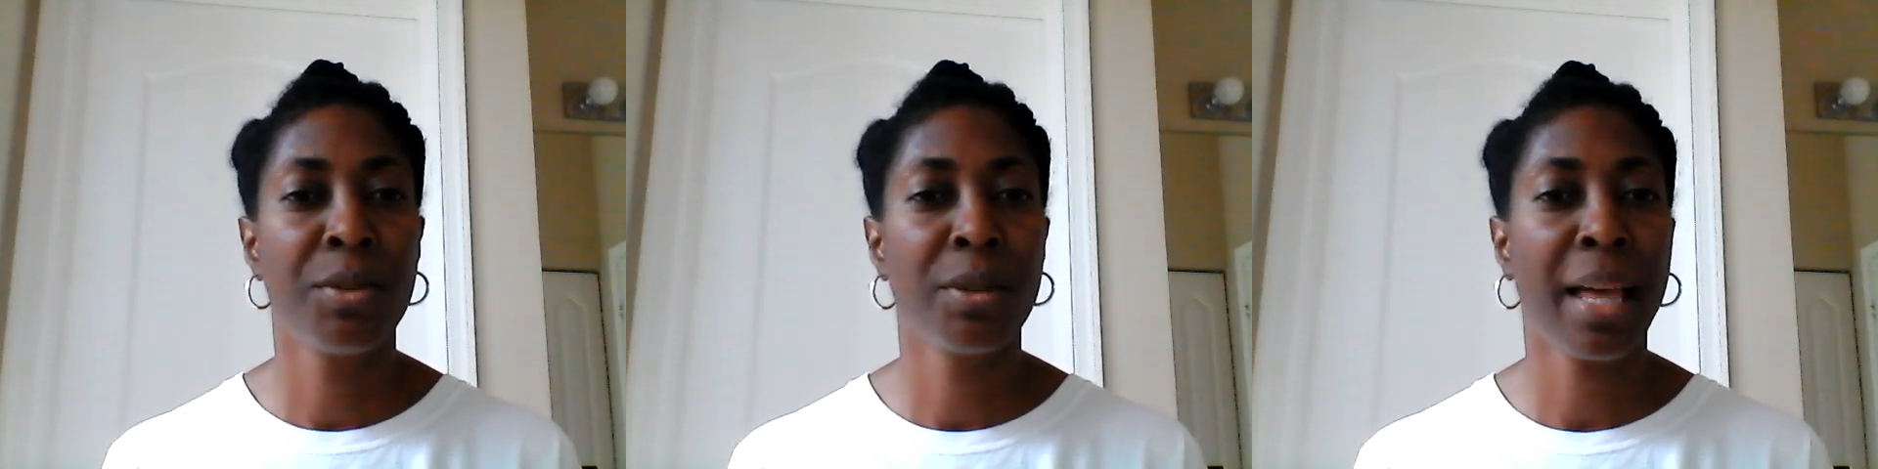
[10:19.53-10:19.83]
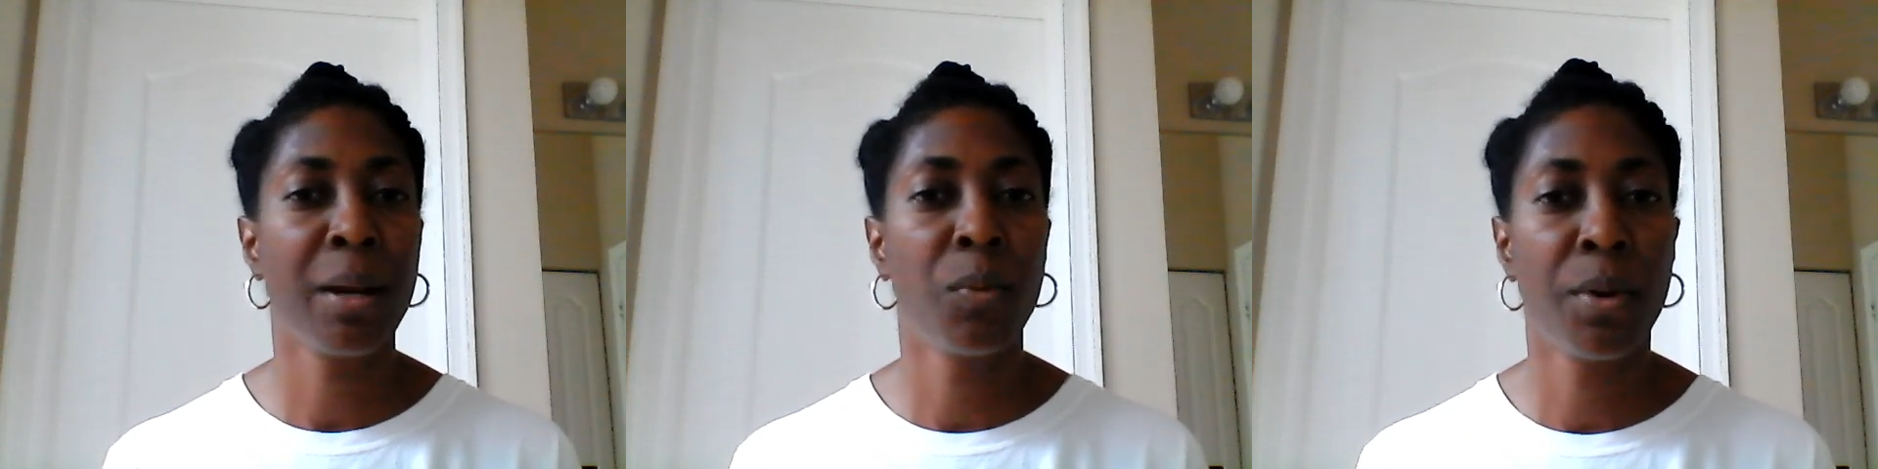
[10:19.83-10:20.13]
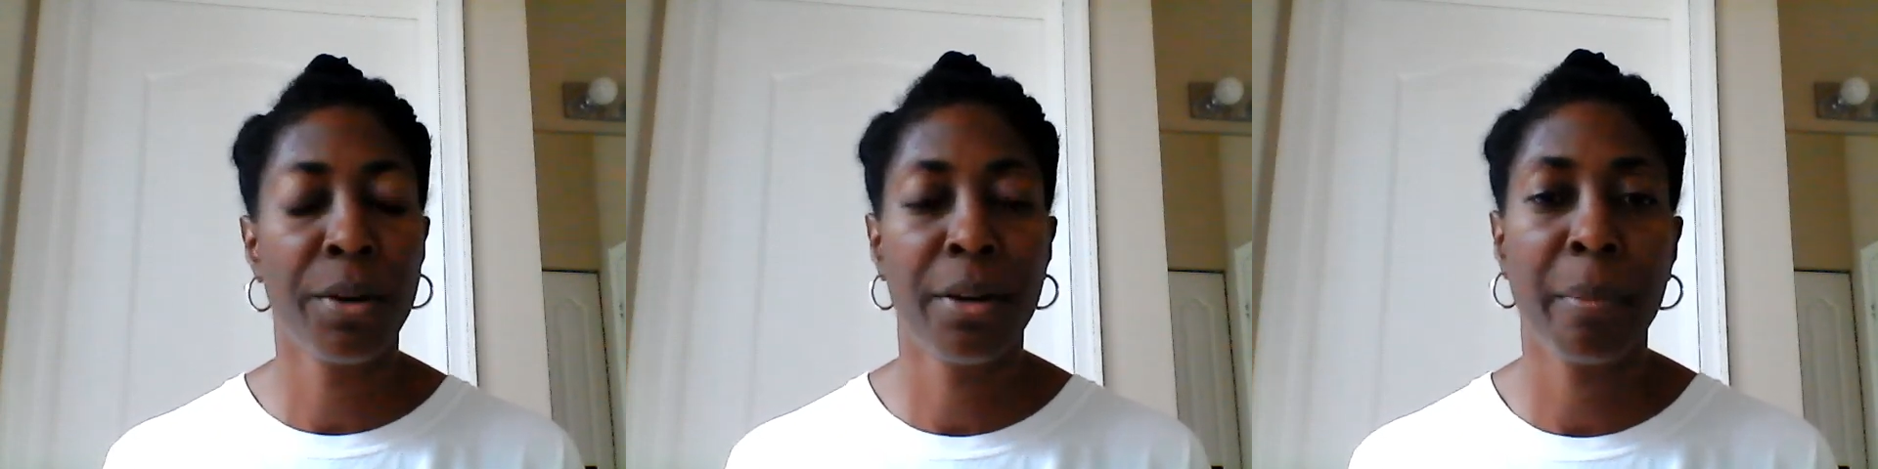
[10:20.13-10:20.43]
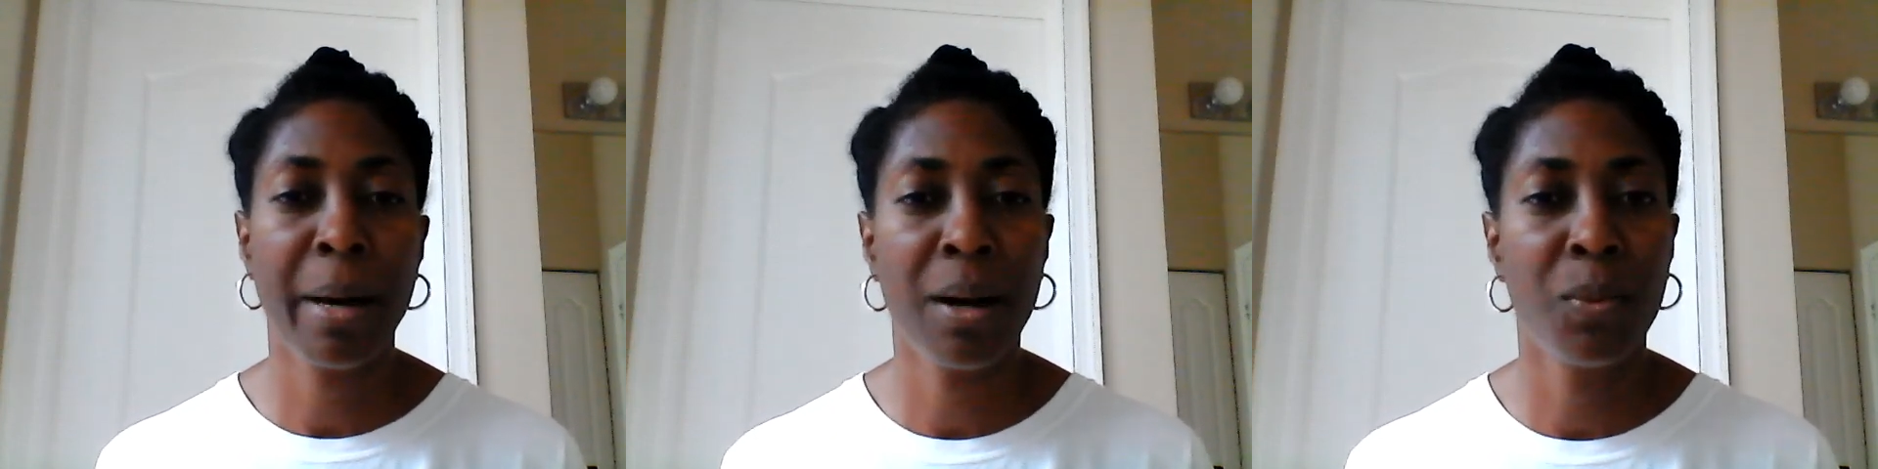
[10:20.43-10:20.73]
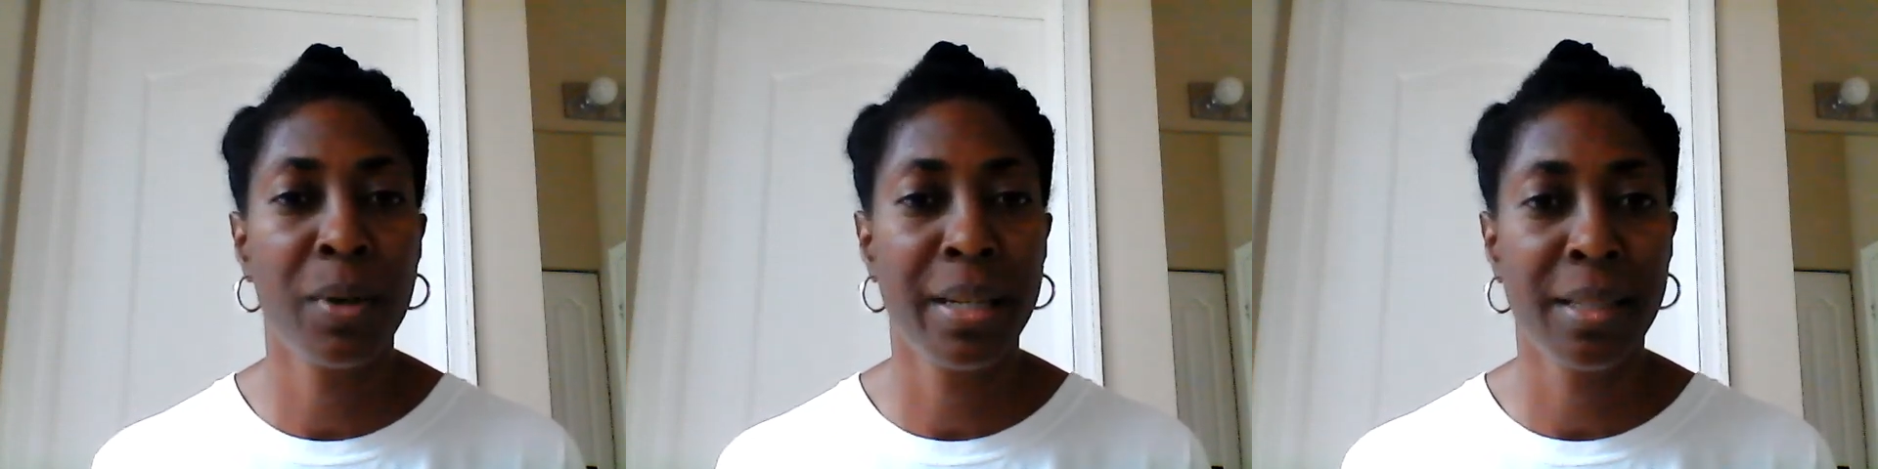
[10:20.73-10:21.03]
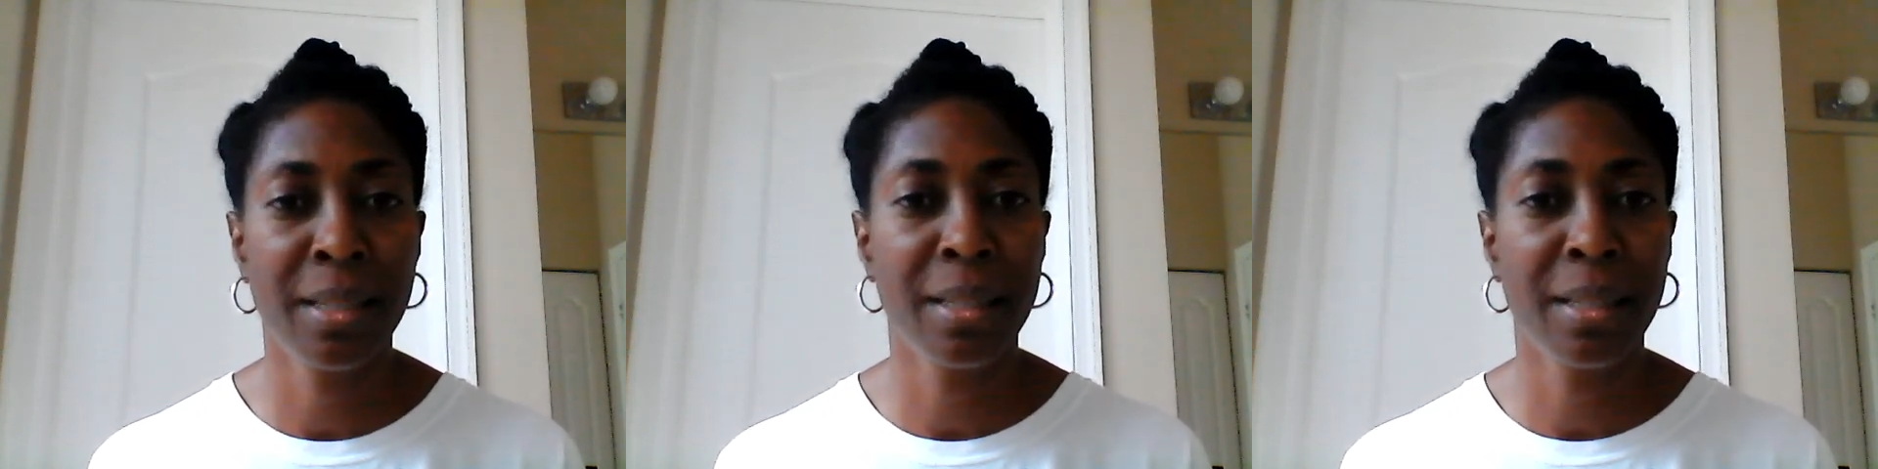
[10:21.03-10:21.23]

you're like wondering about what is